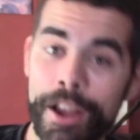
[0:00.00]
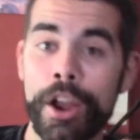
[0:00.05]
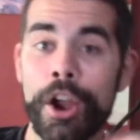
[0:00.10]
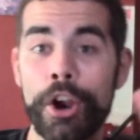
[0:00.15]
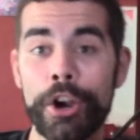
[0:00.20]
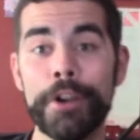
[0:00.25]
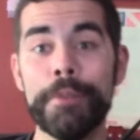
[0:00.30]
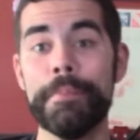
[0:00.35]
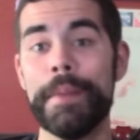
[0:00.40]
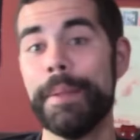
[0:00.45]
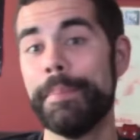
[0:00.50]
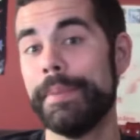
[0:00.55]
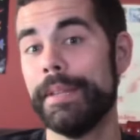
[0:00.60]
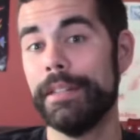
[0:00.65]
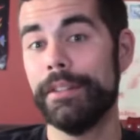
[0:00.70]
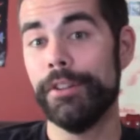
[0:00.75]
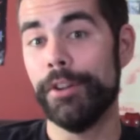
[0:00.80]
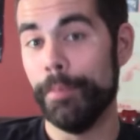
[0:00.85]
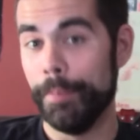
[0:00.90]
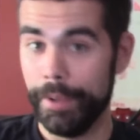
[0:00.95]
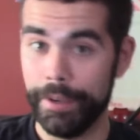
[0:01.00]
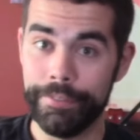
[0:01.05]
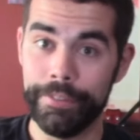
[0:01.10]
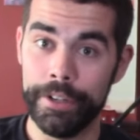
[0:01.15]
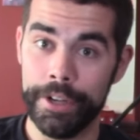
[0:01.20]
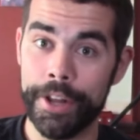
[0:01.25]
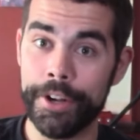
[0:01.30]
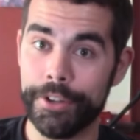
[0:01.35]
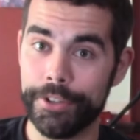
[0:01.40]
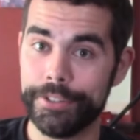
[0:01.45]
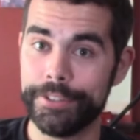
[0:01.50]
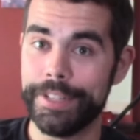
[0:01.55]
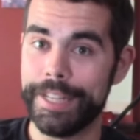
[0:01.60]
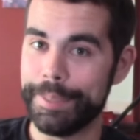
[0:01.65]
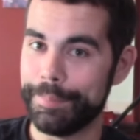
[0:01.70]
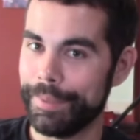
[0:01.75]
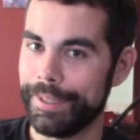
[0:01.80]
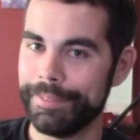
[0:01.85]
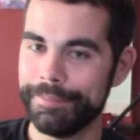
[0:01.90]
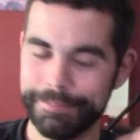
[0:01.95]
Hurt might be a little bit of an
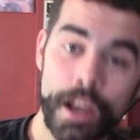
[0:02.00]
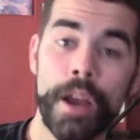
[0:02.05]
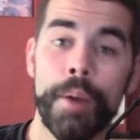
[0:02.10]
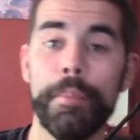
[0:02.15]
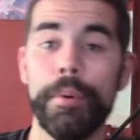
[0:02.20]
understatement.